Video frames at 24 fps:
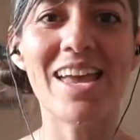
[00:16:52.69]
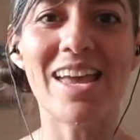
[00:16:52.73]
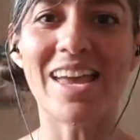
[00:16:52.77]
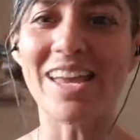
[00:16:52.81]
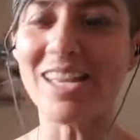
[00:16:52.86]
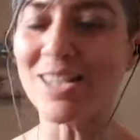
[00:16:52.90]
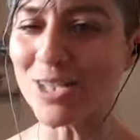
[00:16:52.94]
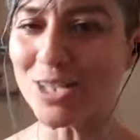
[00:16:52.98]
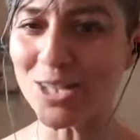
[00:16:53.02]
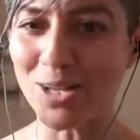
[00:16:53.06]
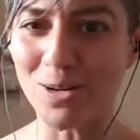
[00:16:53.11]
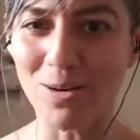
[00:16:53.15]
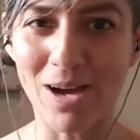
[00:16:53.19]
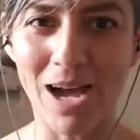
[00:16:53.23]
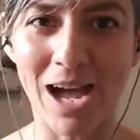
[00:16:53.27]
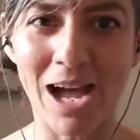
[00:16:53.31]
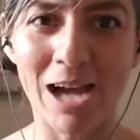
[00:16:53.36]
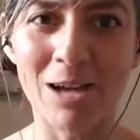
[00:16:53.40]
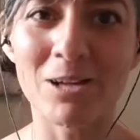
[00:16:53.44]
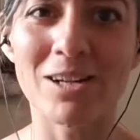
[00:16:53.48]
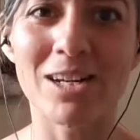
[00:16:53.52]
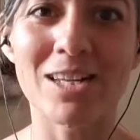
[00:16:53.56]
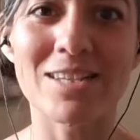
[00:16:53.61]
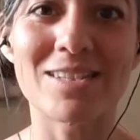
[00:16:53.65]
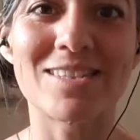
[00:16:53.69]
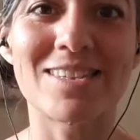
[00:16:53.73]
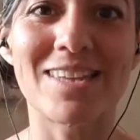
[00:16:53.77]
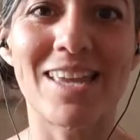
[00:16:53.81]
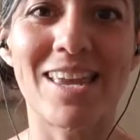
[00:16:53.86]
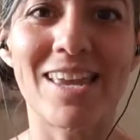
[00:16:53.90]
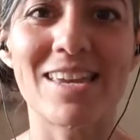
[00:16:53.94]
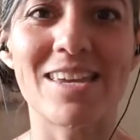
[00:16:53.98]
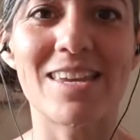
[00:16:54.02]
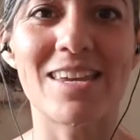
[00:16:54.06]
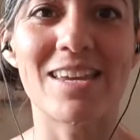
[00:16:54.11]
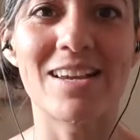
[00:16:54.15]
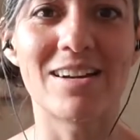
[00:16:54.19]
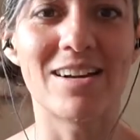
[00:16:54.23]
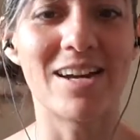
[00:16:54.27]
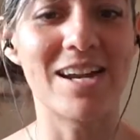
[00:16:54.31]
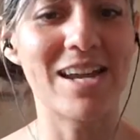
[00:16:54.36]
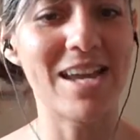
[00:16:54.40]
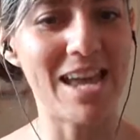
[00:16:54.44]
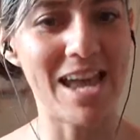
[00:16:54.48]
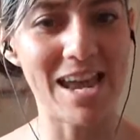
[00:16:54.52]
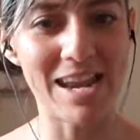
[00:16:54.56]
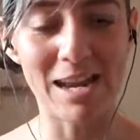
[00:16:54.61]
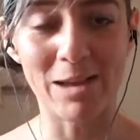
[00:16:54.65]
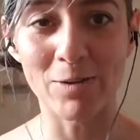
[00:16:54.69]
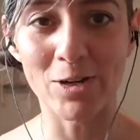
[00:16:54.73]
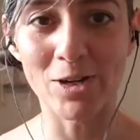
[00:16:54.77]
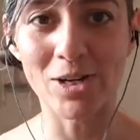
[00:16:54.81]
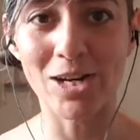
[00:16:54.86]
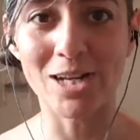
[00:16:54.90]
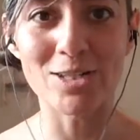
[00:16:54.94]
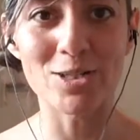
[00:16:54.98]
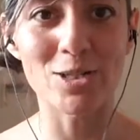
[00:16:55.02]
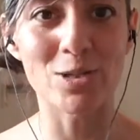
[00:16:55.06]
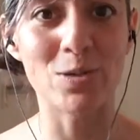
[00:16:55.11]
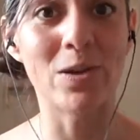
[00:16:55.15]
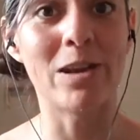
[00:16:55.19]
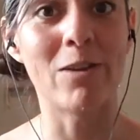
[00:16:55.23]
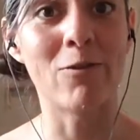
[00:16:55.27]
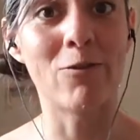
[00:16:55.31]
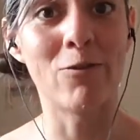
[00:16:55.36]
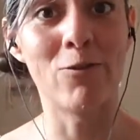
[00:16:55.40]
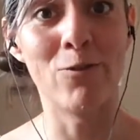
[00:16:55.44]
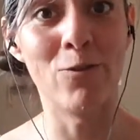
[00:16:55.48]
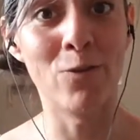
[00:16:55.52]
And so I'm going to stay here and I'm going to do it